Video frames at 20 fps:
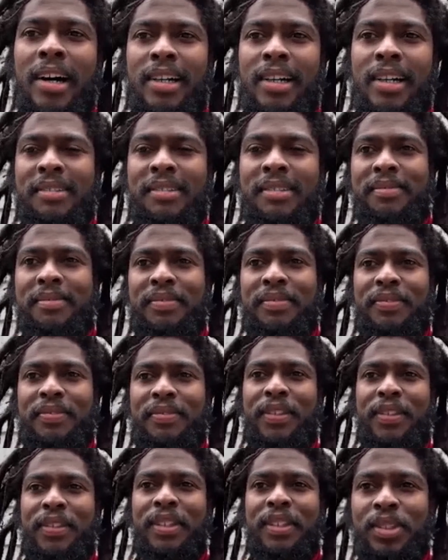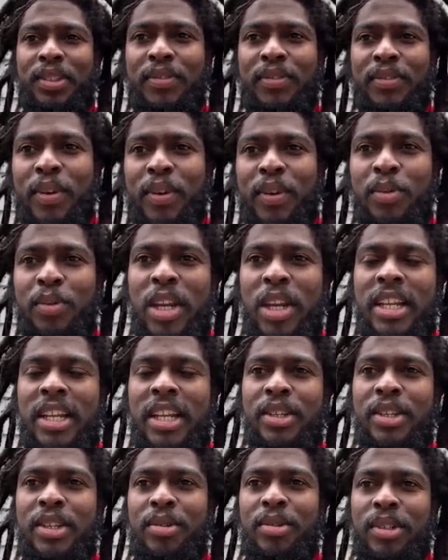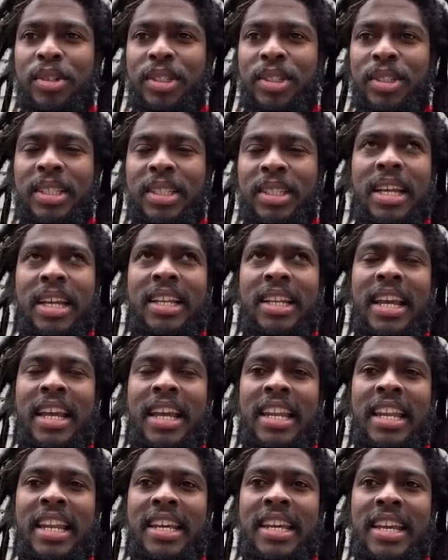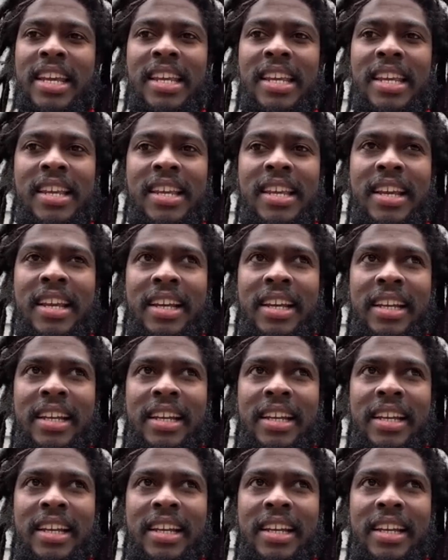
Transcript: uh, First of all, we need to understand in Haiti,